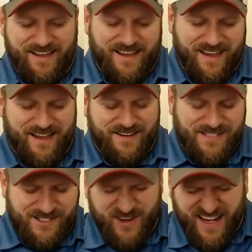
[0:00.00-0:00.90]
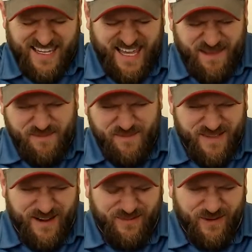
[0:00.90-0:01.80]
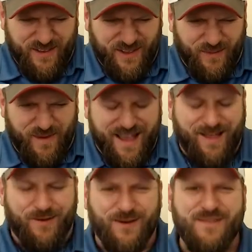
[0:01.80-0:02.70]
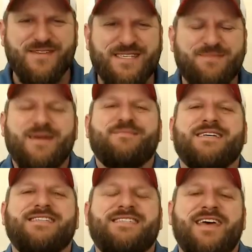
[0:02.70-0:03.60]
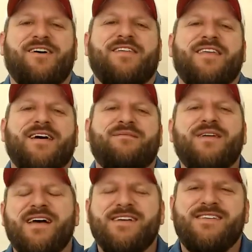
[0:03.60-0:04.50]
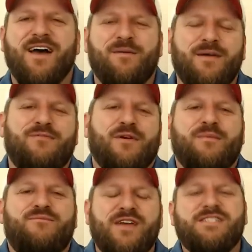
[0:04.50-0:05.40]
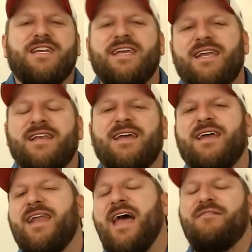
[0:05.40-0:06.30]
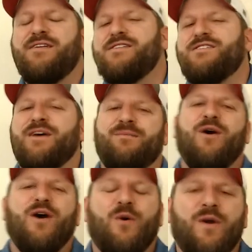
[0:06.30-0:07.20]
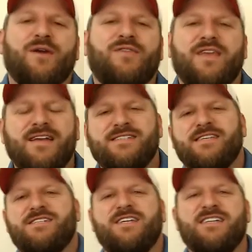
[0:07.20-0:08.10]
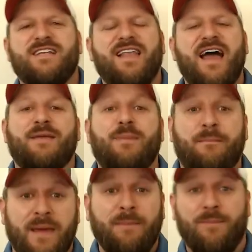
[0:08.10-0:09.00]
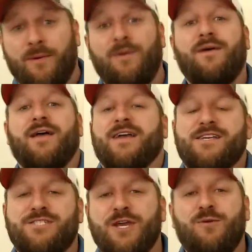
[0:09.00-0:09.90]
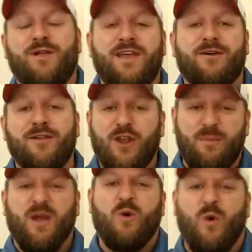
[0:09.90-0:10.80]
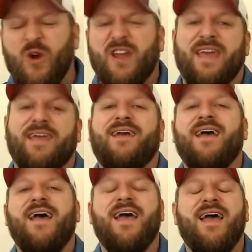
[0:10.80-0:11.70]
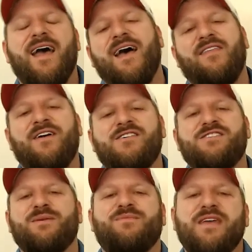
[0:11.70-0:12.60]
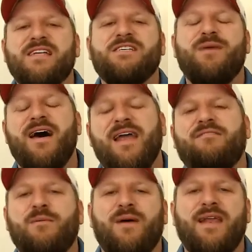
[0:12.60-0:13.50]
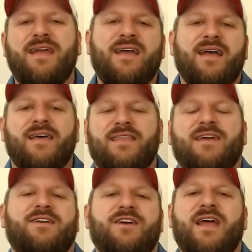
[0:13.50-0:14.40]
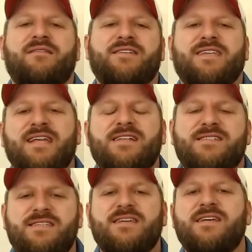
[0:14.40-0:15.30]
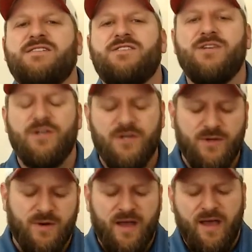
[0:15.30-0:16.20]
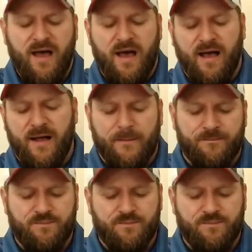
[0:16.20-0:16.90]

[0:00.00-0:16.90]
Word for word: and just try to keep them there for a little while. Or even sometimes I sit on them to help me from fidgeting and having some weird things that she doesn't like. But people in generally are a little bit quirky. And there are some things about everybody that could have a tendency to, um,